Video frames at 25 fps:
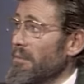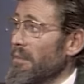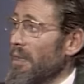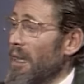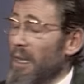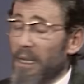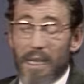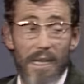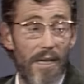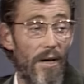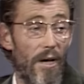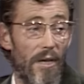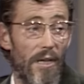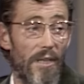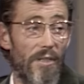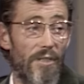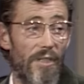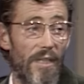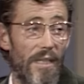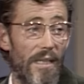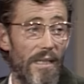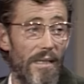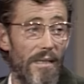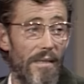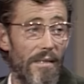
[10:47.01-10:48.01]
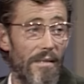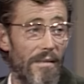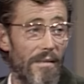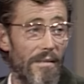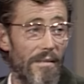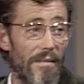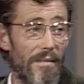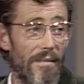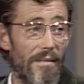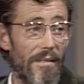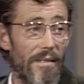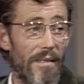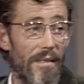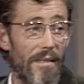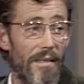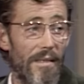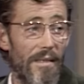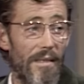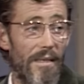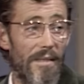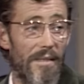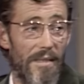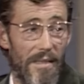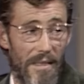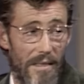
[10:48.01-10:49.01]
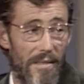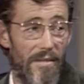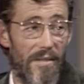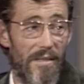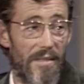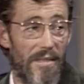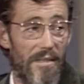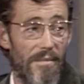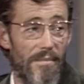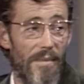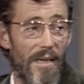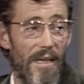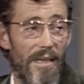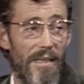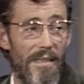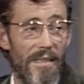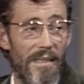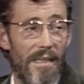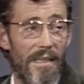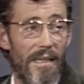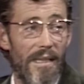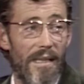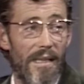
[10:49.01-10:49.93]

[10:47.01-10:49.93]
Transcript: Archaeology is an interest of mine.